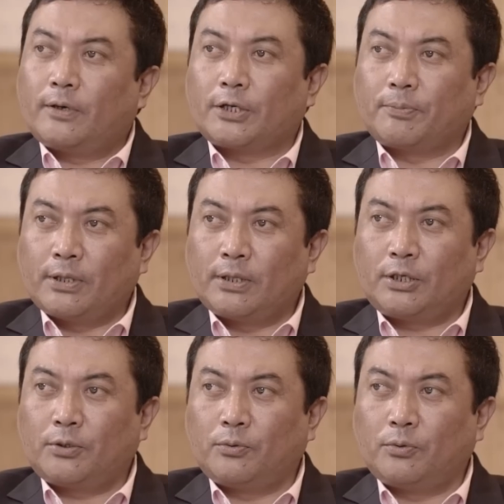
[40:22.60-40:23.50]

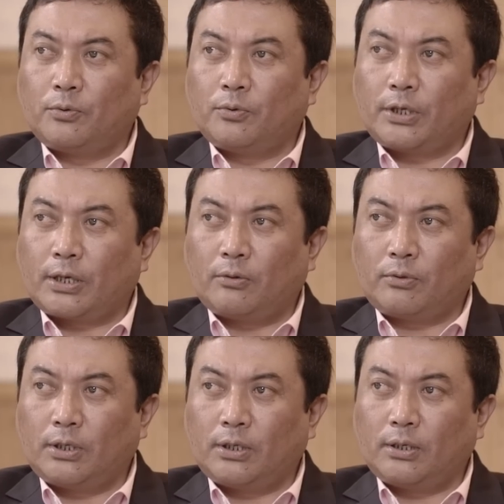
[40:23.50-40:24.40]
hospitals to take
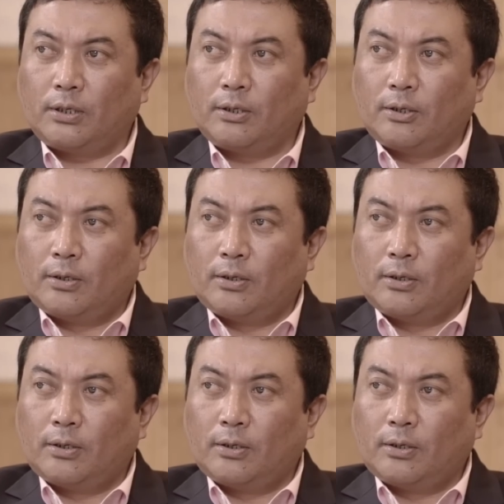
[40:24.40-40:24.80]
out the